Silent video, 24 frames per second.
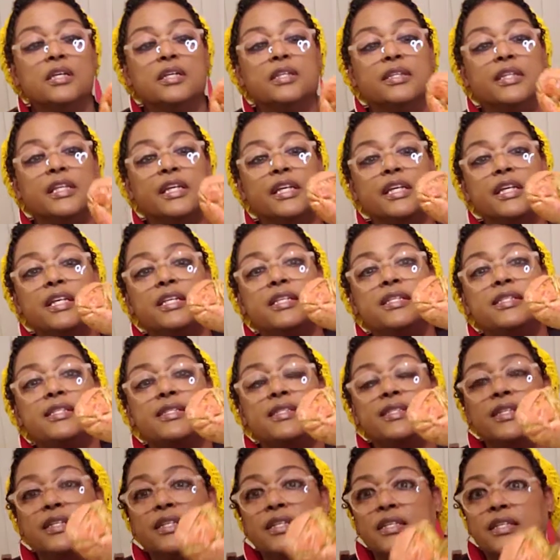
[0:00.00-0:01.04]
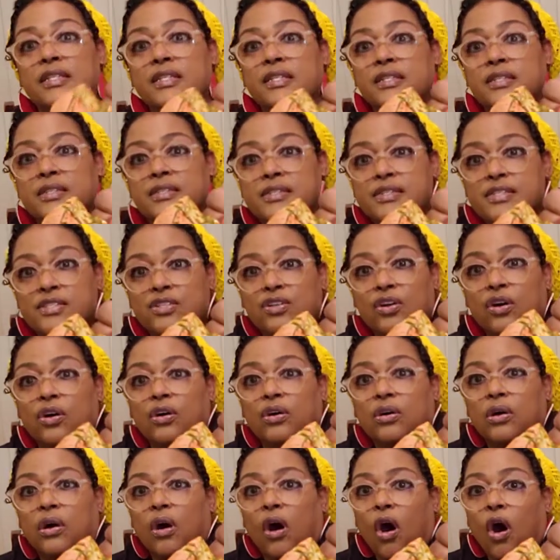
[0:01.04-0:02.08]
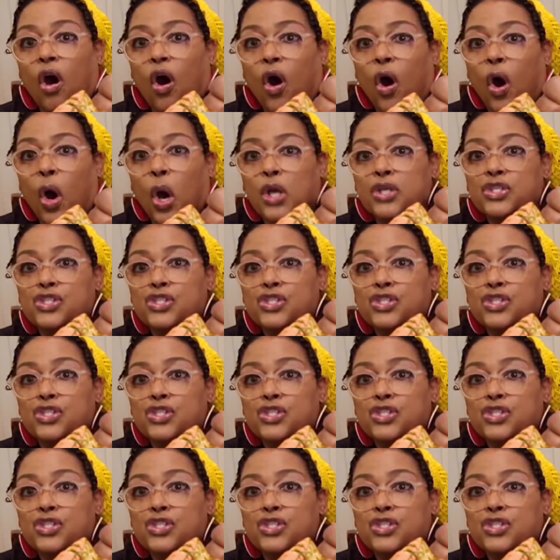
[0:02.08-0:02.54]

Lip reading: these things are